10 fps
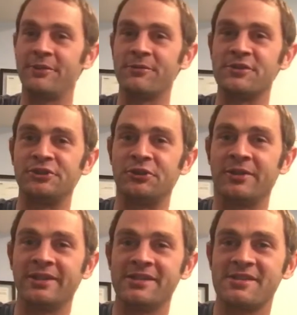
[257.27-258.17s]
was
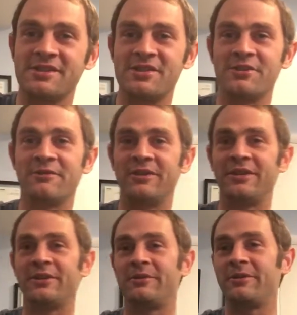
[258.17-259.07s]
enjoying listening to your
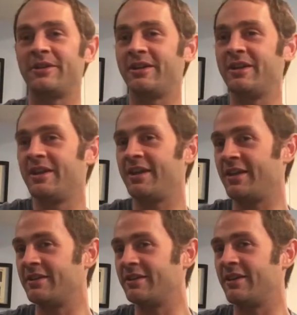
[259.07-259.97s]
video,
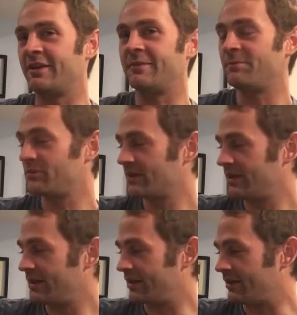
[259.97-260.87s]
and
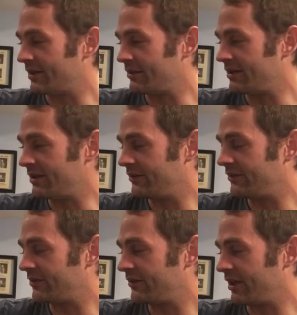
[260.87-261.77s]
now he's
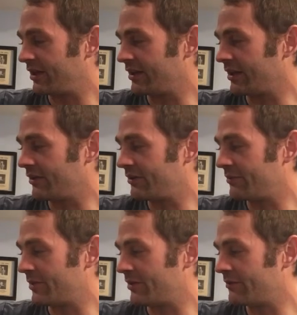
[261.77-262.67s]
just hanging out,
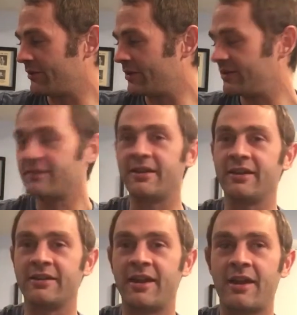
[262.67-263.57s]
about ready to
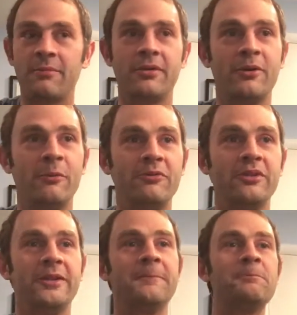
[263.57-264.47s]
take a nap,
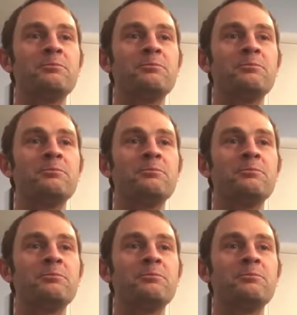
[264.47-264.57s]
hopefully.